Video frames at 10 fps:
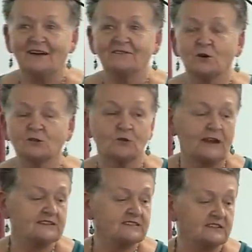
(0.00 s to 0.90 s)
I've got
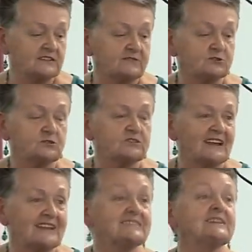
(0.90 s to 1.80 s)
grandsons. I have two
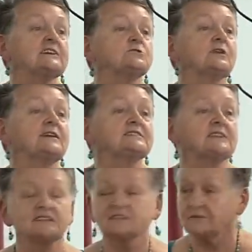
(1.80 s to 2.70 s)
sons and eight
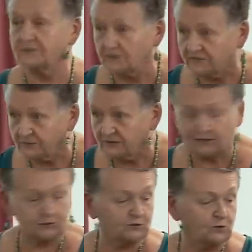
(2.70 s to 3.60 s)
grandsons, so I'm very
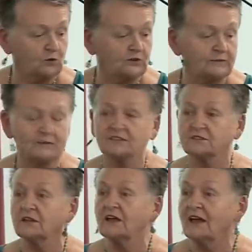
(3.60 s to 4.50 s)
familiar with the walnut
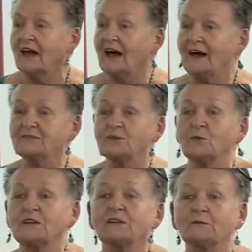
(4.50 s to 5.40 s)
muscle. Uh, so
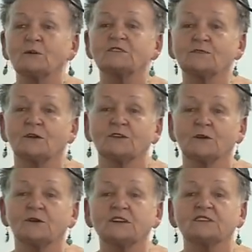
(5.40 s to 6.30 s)
when little boys have got
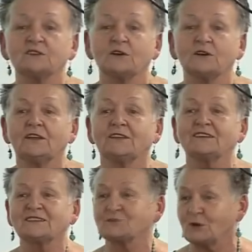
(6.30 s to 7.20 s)
no knickers on,
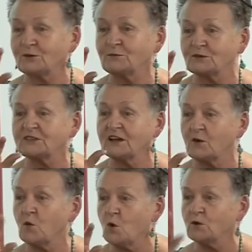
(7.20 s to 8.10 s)
their scrotum looks
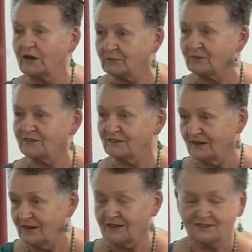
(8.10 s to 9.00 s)
like a walnut with the,
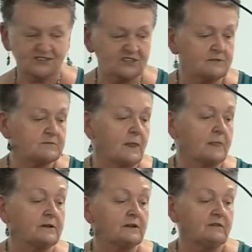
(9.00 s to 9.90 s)
the seam
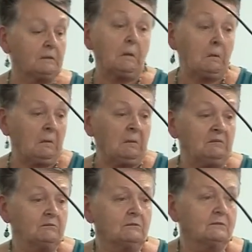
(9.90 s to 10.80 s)
down the middle of it,
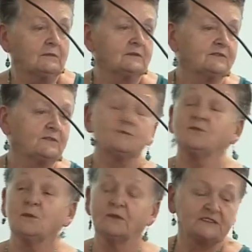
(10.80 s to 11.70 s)
for,
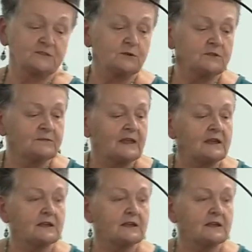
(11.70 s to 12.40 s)
for what that's worth.